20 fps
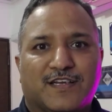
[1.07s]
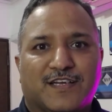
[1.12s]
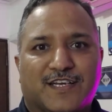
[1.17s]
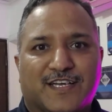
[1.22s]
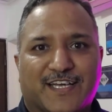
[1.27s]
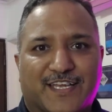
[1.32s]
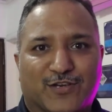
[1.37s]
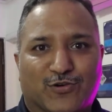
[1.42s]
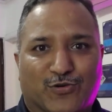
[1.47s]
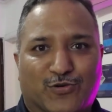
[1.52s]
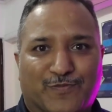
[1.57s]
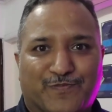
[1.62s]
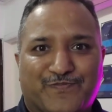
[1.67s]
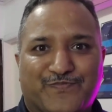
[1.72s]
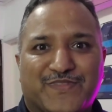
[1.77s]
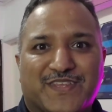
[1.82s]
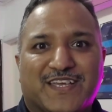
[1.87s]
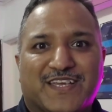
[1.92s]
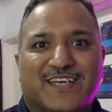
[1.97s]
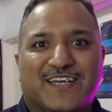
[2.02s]
Hello.
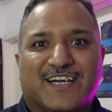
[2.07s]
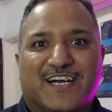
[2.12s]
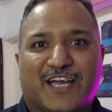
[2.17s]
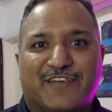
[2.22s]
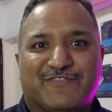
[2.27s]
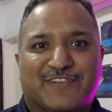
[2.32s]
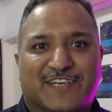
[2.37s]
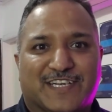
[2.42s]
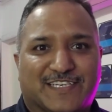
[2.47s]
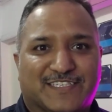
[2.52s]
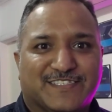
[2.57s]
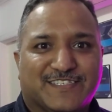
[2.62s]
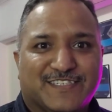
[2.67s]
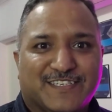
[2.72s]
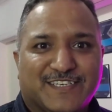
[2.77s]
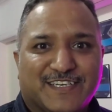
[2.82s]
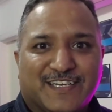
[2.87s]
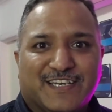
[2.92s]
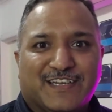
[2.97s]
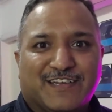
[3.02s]
Hi friends.
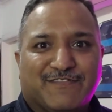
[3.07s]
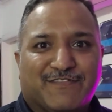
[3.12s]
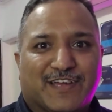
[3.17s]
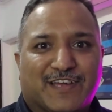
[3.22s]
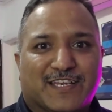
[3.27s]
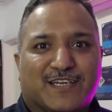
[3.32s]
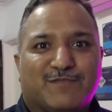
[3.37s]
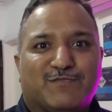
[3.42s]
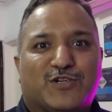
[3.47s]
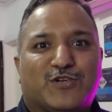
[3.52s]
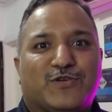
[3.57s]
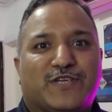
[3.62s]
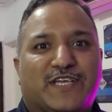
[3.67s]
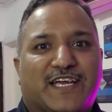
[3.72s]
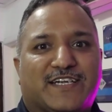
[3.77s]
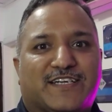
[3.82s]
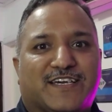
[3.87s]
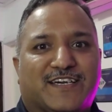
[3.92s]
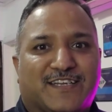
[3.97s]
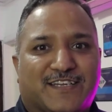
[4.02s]
Welcome to
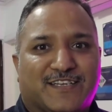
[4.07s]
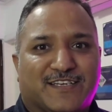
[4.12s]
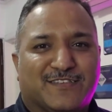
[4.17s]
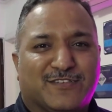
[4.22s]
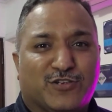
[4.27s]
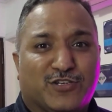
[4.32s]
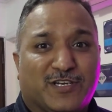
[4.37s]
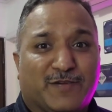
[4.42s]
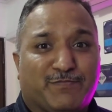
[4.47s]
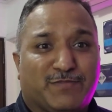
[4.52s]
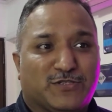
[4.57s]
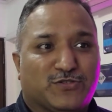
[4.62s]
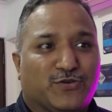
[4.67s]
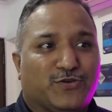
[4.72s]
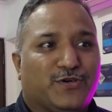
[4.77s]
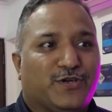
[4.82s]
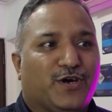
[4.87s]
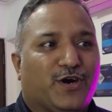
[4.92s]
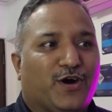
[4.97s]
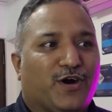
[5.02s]
yet another
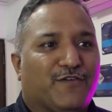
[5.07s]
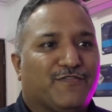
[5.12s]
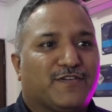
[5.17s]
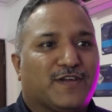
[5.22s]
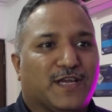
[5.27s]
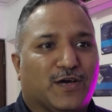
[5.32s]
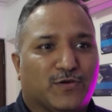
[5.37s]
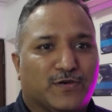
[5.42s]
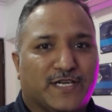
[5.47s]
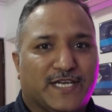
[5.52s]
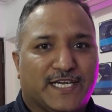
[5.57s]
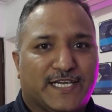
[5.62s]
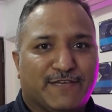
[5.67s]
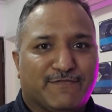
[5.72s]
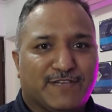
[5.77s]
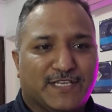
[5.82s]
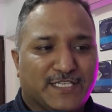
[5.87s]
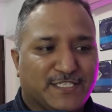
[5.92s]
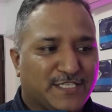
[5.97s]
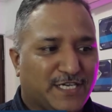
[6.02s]
episode of Cloud Native
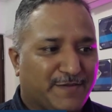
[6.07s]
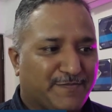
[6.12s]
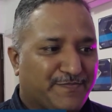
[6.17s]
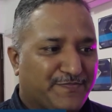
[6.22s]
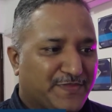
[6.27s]
Ninja.